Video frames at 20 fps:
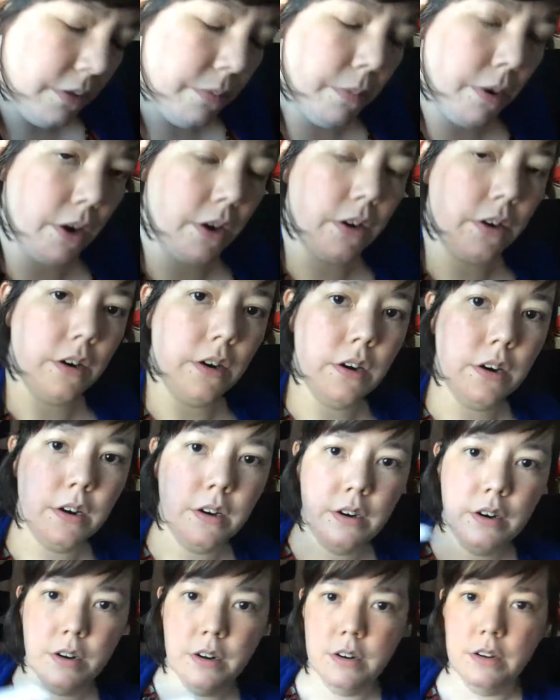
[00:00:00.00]
marker.
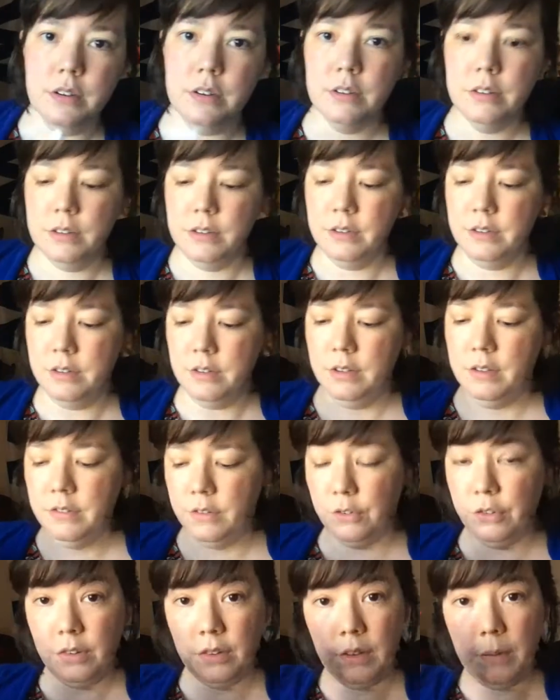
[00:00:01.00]

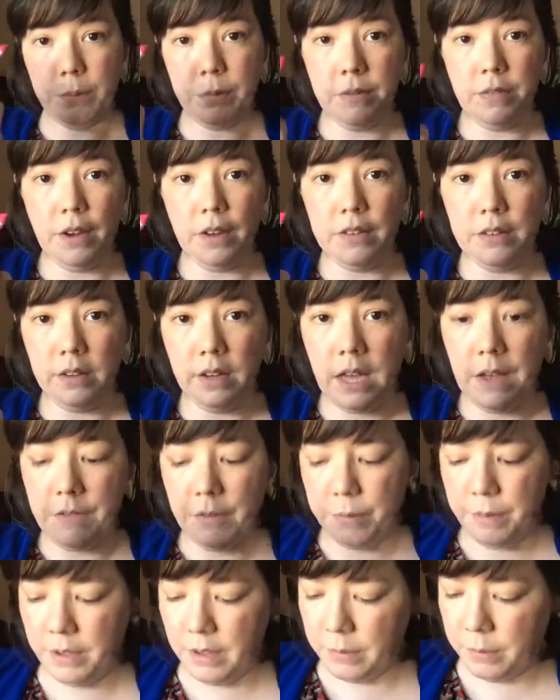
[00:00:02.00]
So just improvising. I have
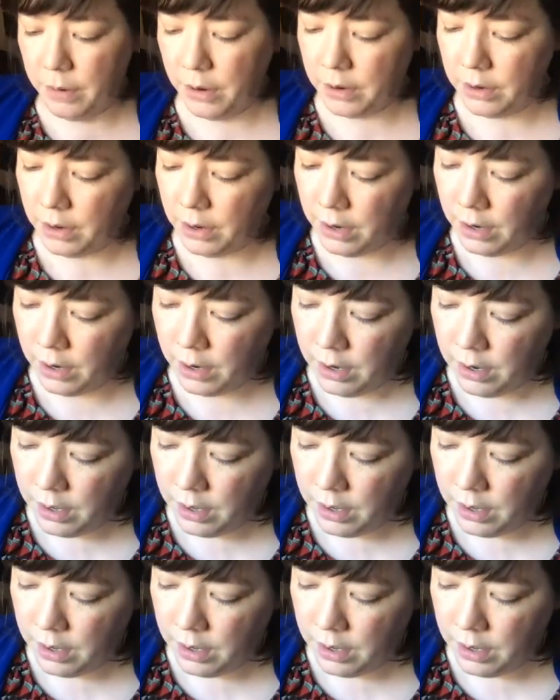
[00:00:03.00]
a pink marker.